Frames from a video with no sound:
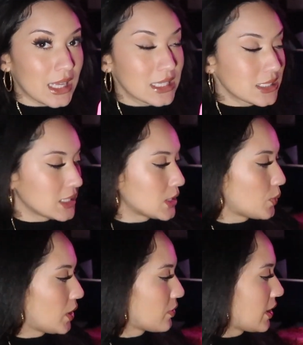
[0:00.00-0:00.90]
the
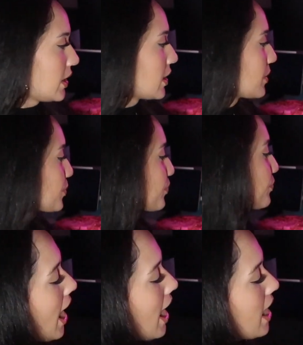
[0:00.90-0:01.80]
one right here.
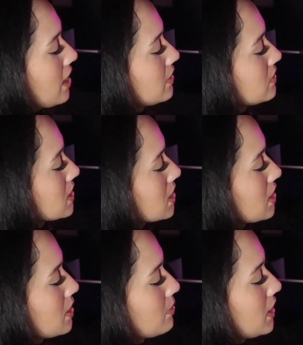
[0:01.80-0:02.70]
I have
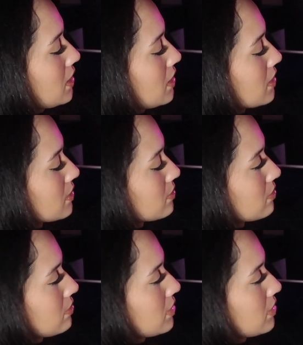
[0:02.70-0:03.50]
some